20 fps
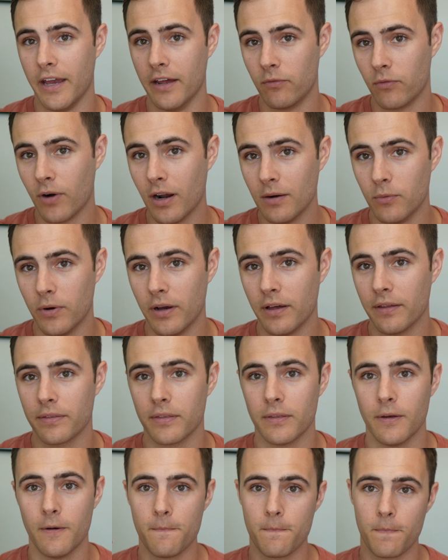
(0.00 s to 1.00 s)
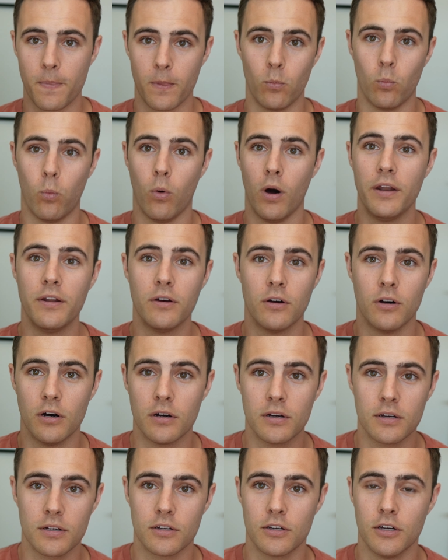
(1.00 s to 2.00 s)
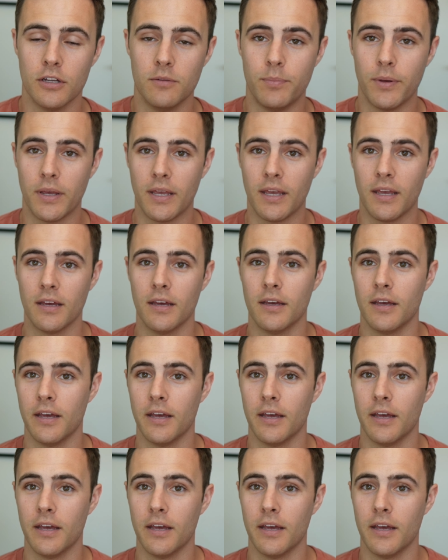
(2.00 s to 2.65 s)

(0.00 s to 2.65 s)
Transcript: and run with. One hook could be,